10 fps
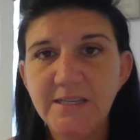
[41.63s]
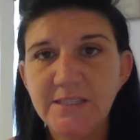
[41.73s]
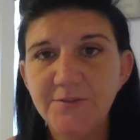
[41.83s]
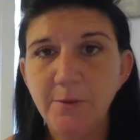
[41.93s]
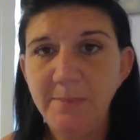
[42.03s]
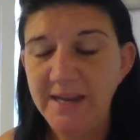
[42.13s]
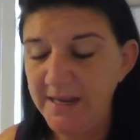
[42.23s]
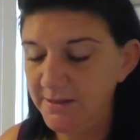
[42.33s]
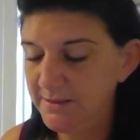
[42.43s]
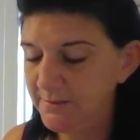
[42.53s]
and different
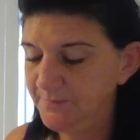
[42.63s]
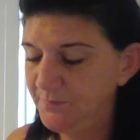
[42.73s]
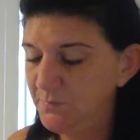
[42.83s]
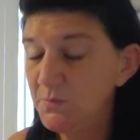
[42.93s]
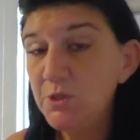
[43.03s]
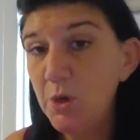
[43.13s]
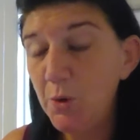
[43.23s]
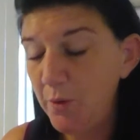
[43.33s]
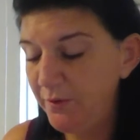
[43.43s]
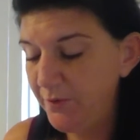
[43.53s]
meanings. So,
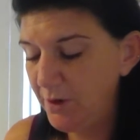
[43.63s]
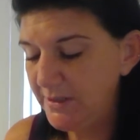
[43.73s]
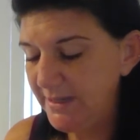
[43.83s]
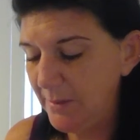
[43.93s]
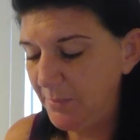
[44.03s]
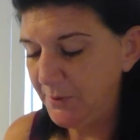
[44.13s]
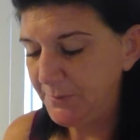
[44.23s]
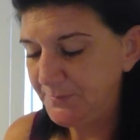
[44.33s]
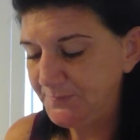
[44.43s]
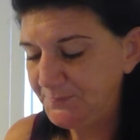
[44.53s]
for example,